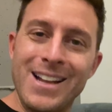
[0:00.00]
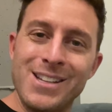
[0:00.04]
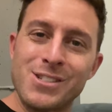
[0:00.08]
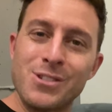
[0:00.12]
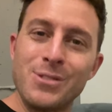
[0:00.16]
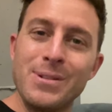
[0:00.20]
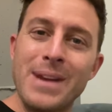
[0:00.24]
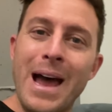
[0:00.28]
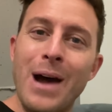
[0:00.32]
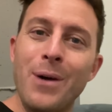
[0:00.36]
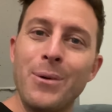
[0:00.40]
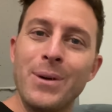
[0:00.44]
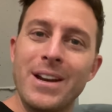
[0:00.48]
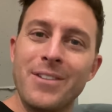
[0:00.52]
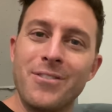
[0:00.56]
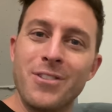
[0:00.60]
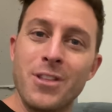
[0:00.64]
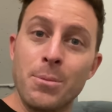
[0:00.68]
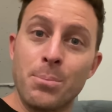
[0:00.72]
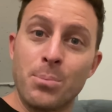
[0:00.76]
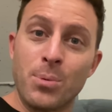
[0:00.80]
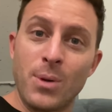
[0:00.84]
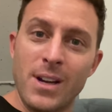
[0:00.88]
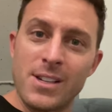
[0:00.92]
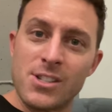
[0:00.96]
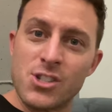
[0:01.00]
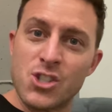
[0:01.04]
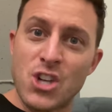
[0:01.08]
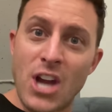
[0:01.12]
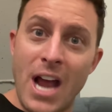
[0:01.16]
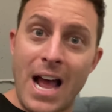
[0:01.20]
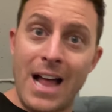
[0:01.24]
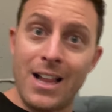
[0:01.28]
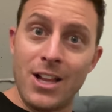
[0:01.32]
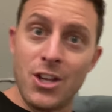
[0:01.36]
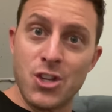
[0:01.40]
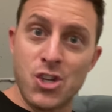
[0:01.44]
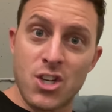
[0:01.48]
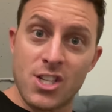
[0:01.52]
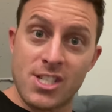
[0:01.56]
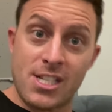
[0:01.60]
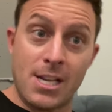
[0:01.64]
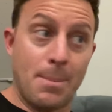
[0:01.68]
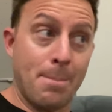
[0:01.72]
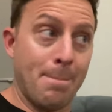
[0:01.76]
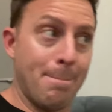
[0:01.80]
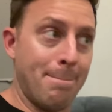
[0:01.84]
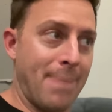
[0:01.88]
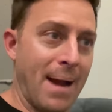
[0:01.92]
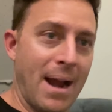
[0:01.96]
so now, whenever the press challenges
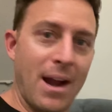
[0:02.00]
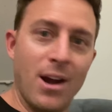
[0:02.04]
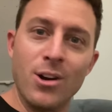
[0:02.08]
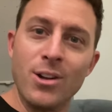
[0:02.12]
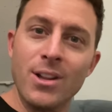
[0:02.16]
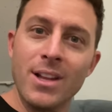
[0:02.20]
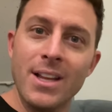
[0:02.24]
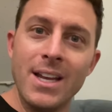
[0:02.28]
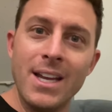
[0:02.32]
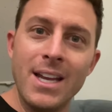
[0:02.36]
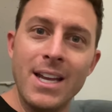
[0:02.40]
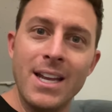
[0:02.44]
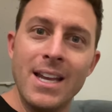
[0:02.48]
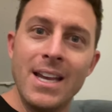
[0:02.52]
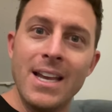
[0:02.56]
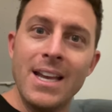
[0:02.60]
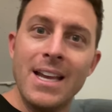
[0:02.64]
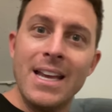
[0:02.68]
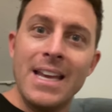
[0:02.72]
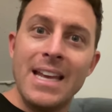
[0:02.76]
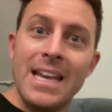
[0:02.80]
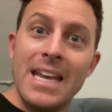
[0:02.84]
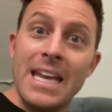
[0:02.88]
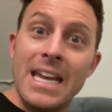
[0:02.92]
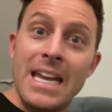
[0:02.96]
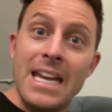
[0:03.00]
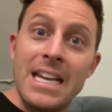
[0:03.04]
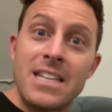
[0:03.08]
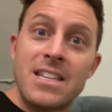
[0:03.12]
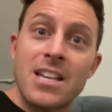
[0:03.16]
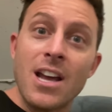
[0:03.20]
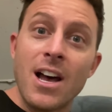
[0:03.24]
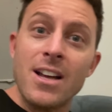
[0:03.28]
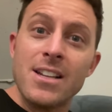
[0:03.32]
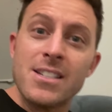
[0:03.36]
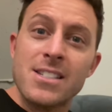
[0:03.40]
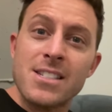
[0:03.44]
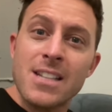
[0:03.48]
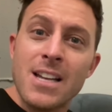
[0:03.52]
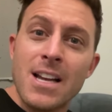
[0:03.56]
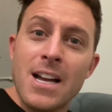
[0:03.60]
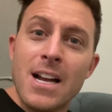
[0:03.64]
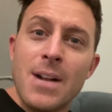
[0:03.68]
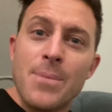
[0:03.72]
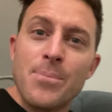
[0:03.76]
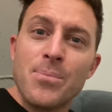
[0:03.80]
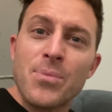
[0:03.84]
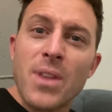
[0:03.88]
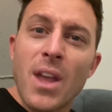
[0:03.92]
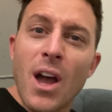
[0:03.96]
him barely, he does
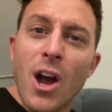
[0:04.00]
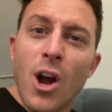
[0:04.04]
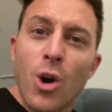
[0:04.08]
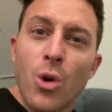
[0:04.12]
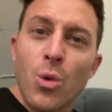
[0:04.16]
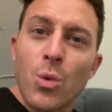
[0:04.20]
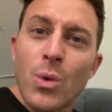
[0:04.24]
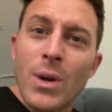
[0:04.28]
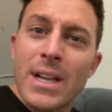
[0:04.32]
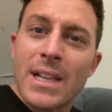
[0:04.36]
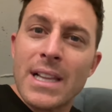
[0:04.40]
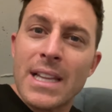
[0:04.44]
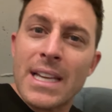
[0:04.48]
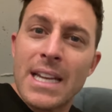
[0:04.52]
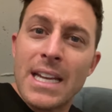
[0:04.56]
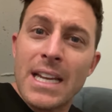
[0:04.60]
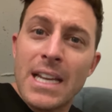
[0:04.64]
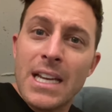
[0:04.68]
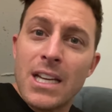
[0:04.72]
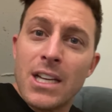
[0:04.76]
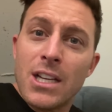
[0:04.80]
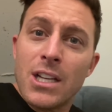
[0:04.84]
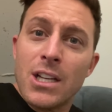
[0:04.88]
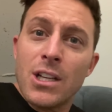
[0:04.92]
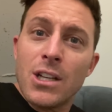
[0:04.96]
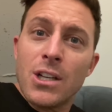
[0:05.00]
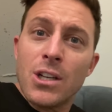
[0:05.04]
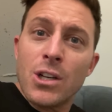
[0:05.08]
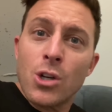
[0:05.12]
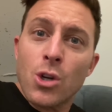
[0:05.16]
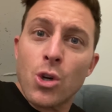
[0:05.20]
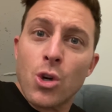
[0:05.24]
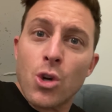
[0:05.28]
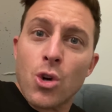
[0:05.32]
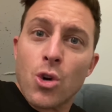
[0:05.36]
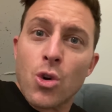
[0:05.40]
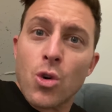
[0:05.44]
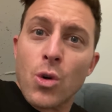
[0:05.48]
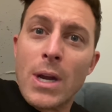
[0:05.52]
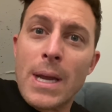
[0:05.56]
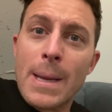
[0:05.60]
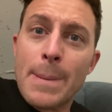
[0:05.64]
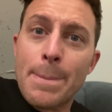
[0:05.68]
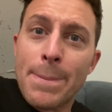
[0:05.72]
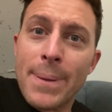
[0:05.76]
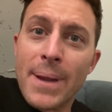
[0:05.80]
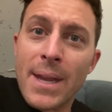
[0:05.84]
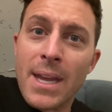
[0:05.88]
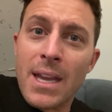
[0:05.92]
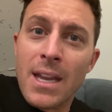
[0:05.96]
a really
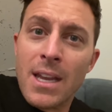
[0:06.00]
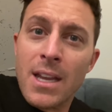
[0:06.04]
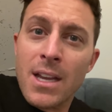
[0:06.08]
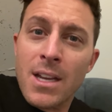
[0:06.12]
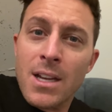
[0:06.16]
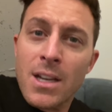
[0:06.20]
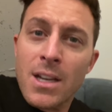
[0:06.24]
creepy